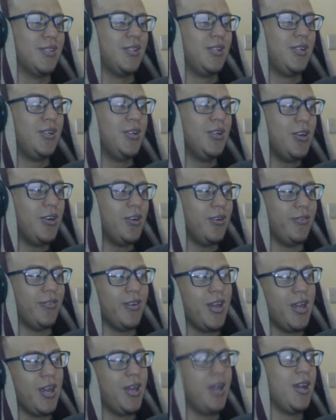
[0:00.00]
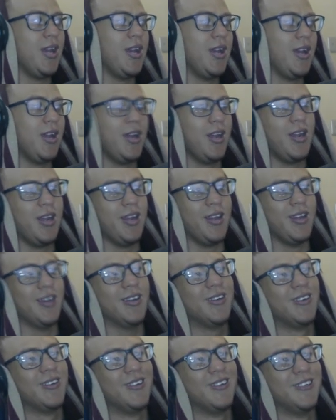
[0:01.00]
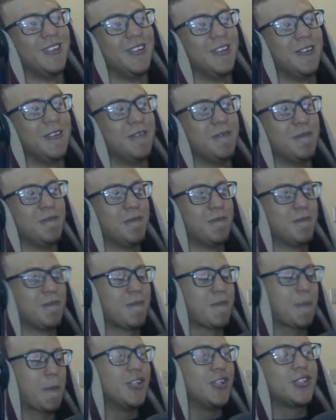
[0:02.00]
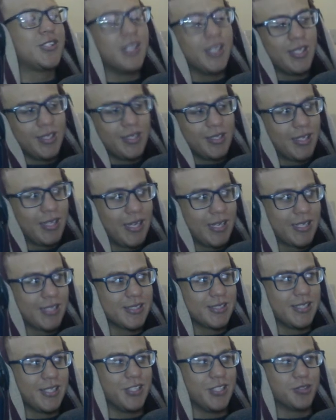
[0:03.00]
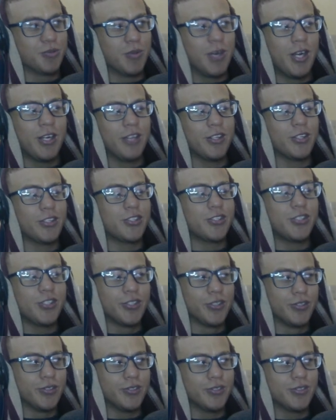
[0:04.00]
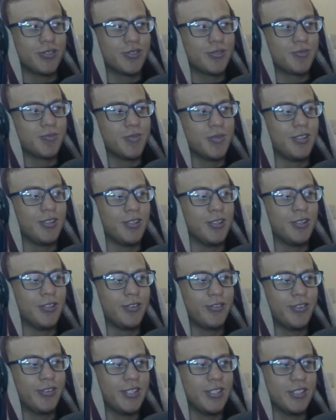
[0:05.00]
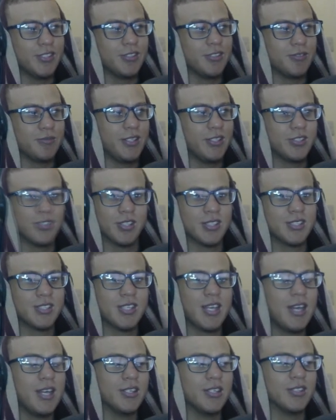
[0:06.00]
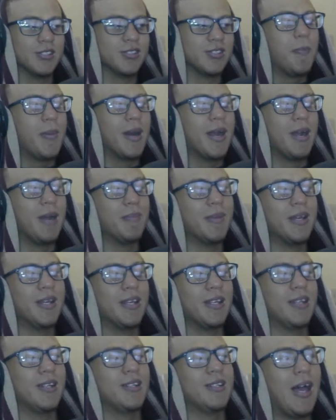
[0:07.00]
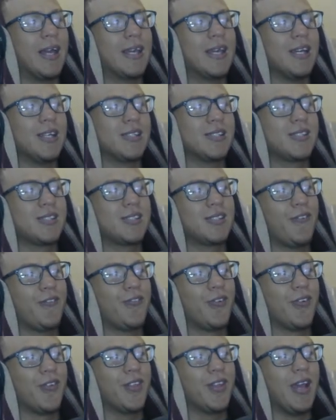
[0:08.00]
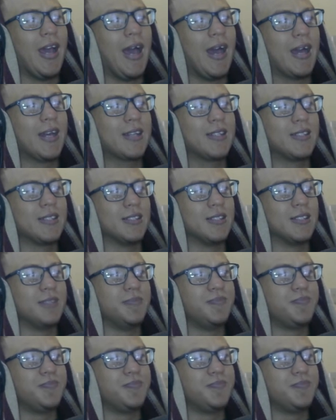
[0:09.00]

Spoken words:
Luffy! You see, like I said, he's wearing the shoes, but he's got sandals on. But I mean, I guess for the actor